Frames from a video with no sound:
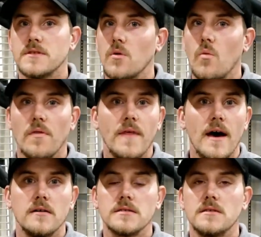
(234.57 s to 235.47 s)
so
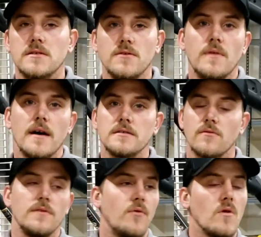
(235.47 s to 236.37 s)
1,000, 2,000,
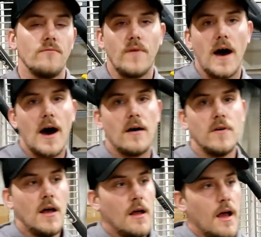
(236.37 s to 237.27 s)
3, 4, and
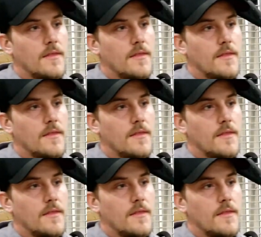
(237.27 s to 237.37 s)
5.